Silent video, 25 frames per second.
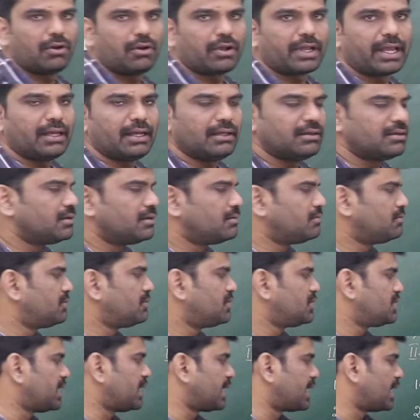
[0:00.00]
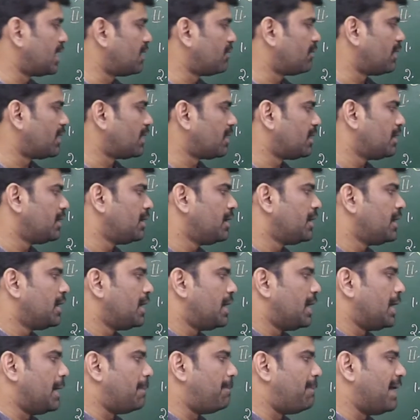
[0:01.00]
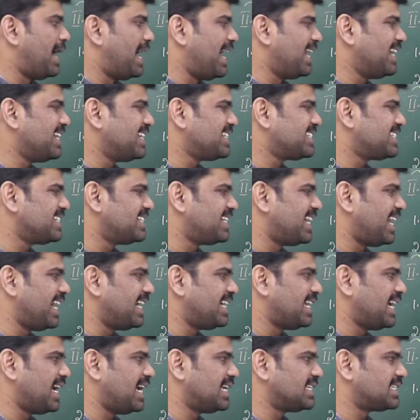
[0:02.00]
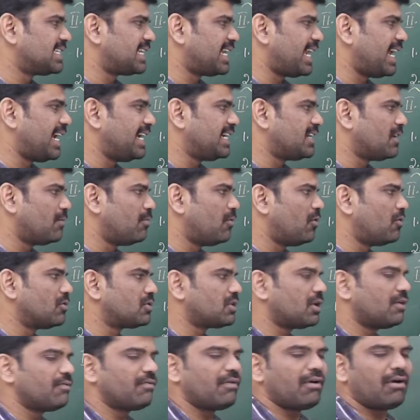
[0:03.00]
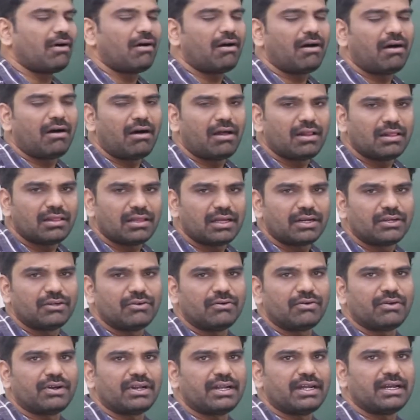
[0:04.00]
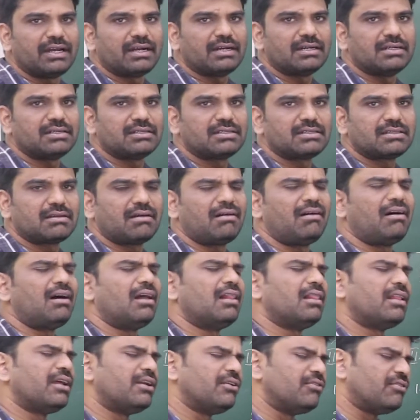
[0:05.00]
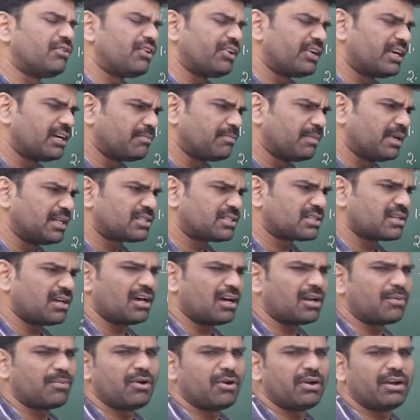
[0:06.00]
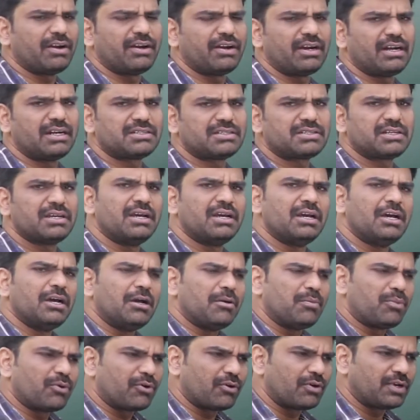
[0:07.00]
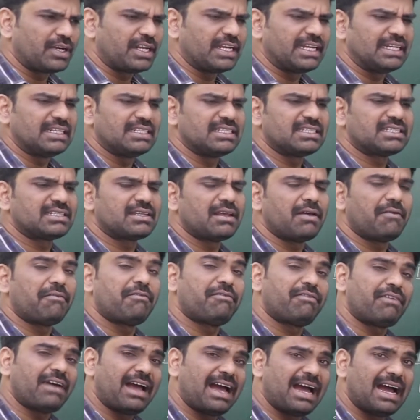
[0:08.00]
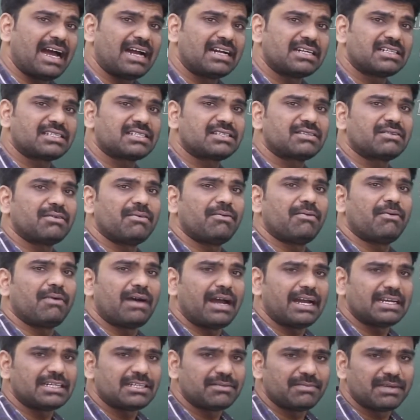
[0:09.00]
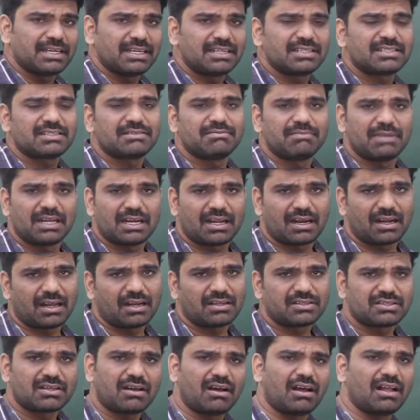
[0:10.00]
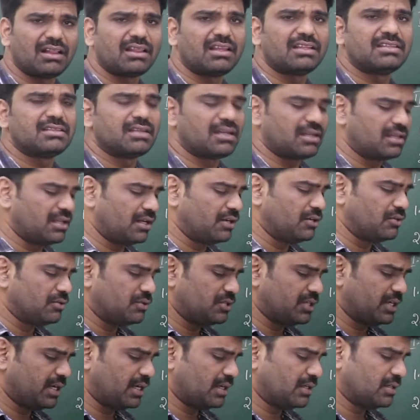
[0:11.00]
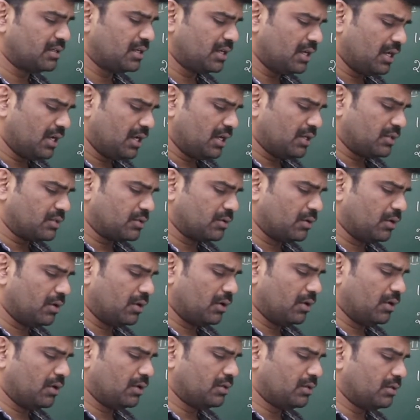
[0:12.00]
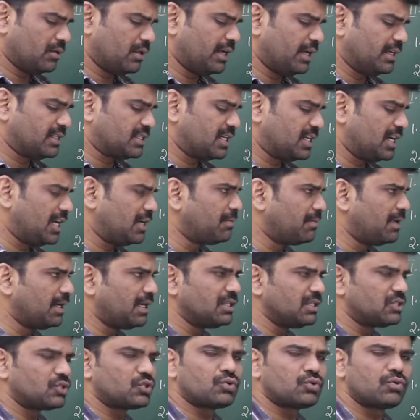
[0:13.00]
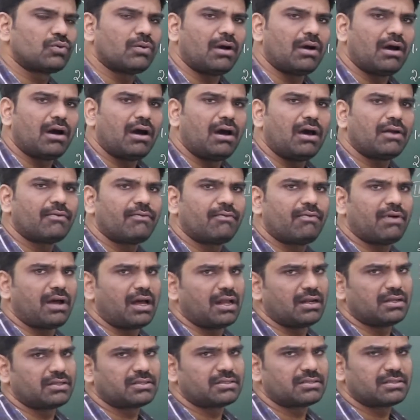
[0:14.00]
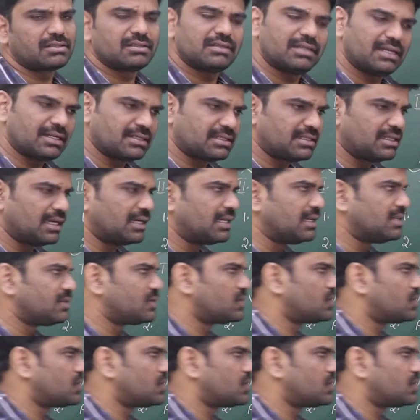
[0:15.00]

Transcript: okay second one a balanced diet has the right amount of all the nutrients all the nutrient means carbohydrates proteins fats vitamins minerals all these are the nutrient so the statement is true or false yes that is